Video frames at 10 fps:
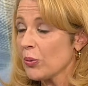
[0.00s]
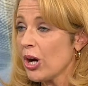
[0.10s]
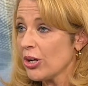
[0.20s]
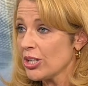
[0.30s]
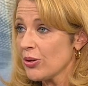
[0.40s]
We
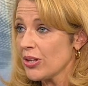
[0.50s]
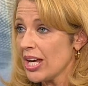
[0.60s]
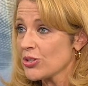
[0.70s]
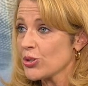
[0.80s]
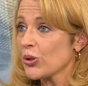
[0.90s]
already know the
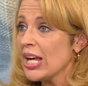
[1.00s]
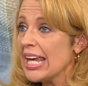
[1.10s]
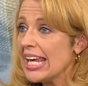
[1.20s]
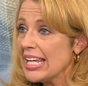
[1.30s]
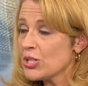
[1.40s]
answer.
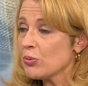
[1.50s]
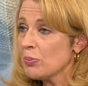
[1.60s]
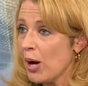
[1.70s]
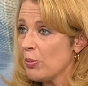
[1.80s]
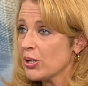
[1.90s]
It's
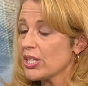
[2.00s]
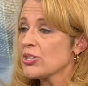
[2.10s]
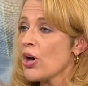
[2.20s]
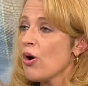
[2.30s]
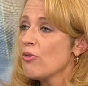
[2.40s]
Republicans.